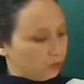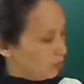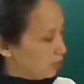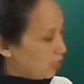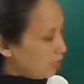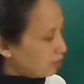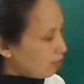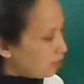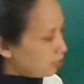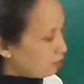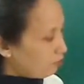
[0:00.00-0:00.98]
these
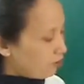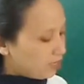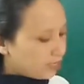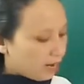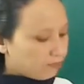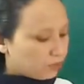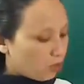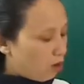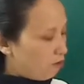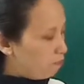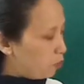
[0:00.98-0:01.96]
are the different types
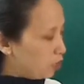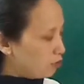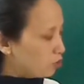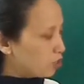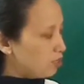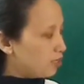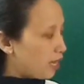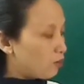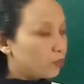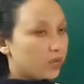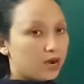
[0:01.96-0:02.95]
of pollution
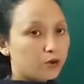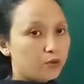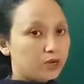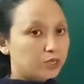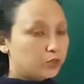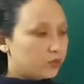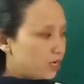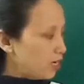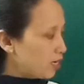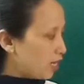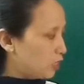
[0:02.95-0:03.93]
that we are going to
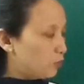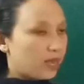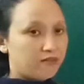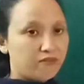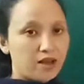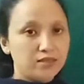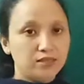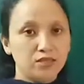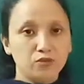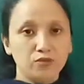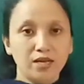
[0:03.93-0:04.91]
read as we advance
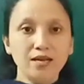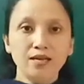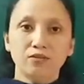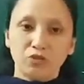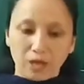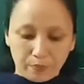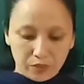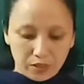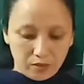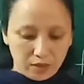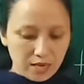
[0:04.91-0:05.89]
into the
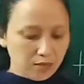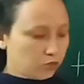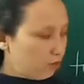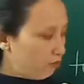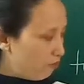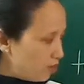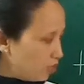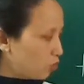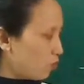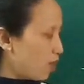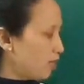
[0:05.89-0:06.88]
chapter. Okay, so the
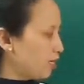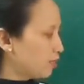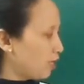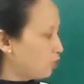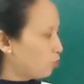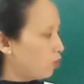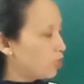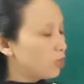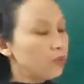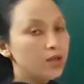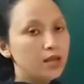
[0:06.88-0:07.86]
first one, as I told
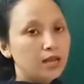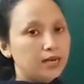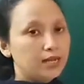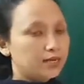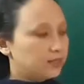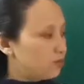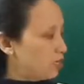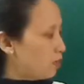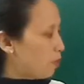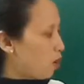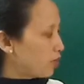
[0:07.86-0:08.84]
you, let us read
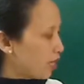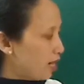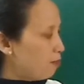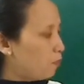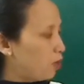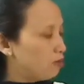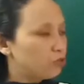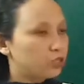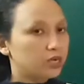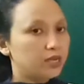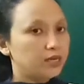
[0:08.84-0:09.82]
about air
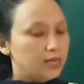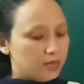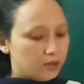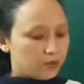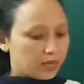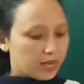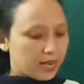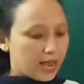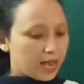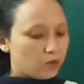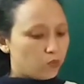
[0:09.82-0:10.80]
pollution, okay,
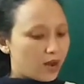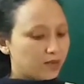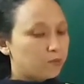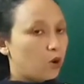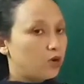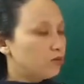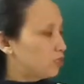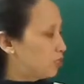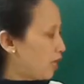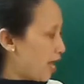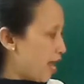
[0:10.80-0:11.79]
and what pollutes
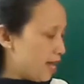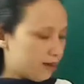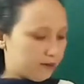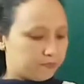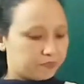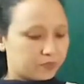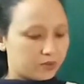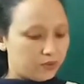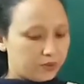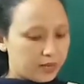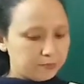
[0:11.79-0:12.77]
the air.
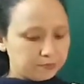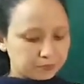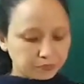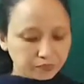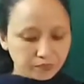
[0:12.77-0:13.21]
Okay,